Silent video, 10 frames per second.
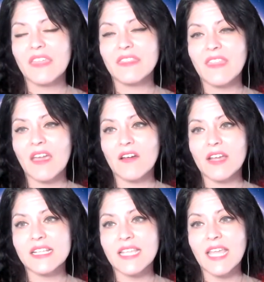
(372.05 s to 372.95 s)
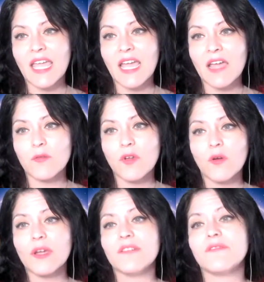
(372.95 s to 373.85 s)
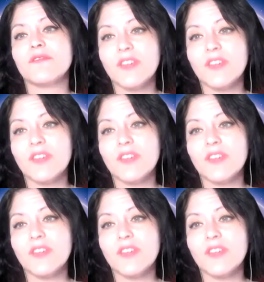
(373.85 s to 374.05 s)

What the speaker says: There is I don't know if